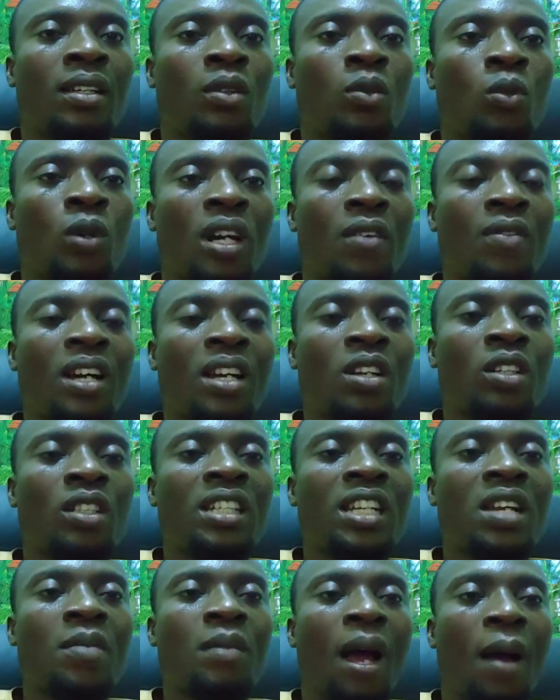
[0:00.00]
wherever your
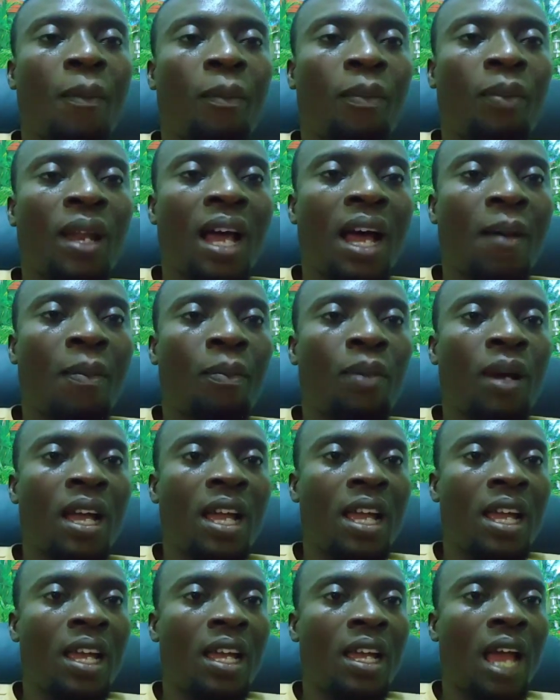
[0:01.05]
name
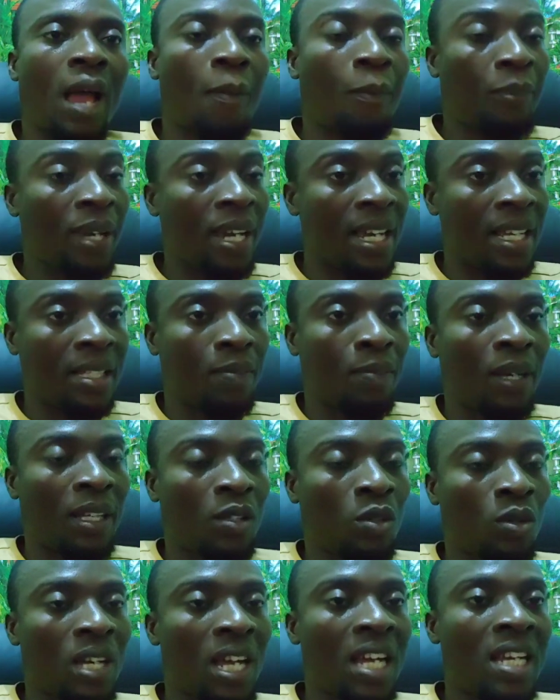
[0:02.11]
appears,
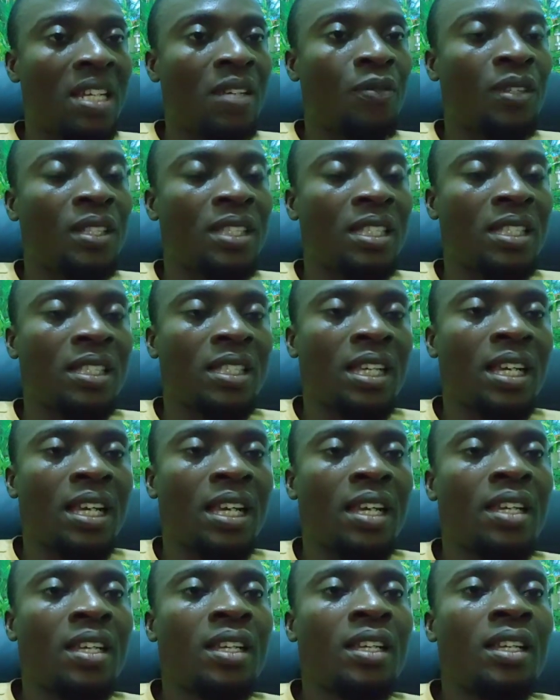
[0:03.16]
particularly if it is
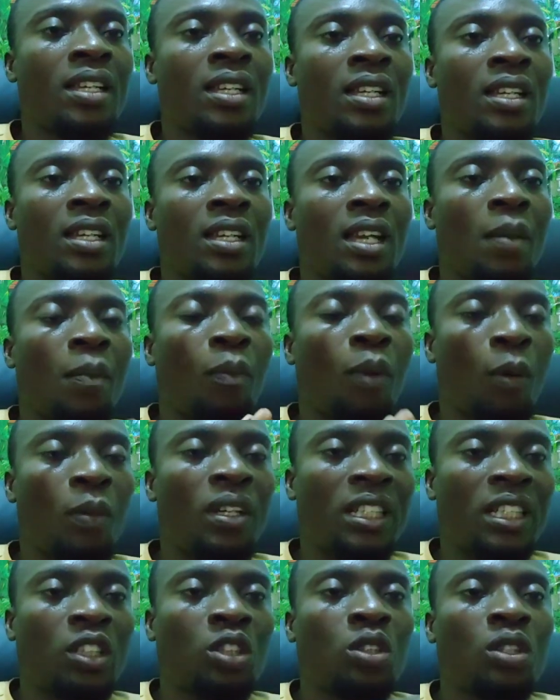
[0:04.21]
a
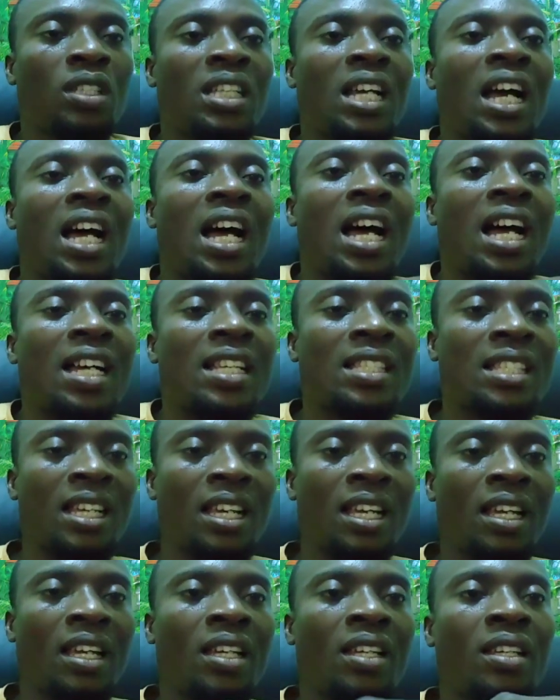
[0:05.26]
publication that has
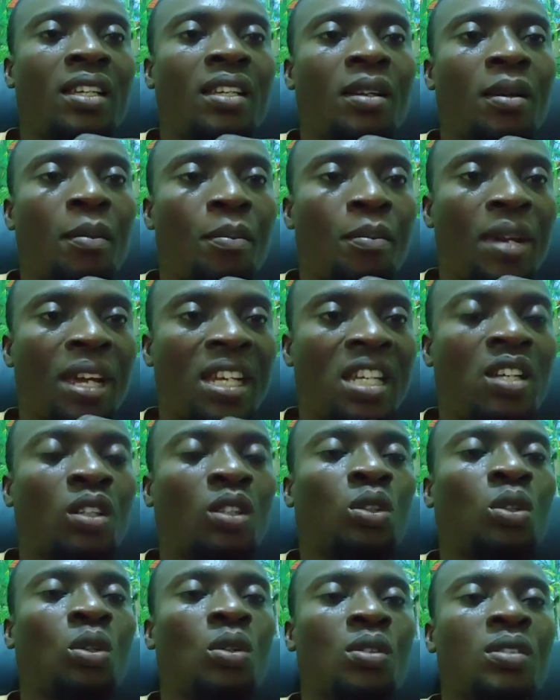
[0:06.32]
many
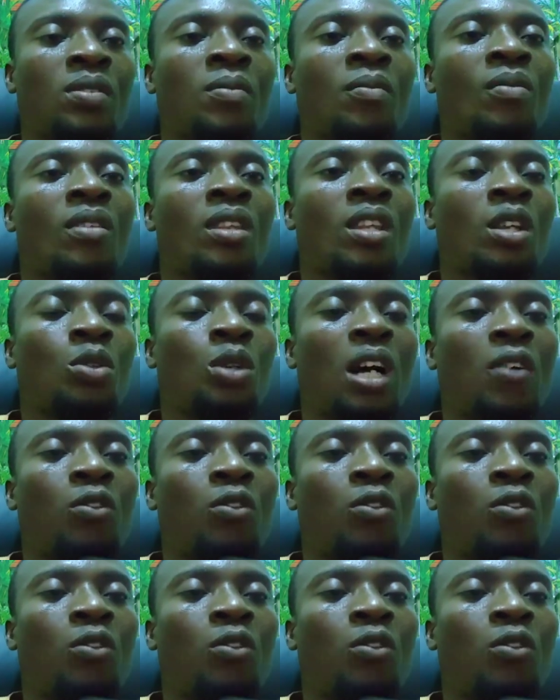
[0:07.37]
authors, you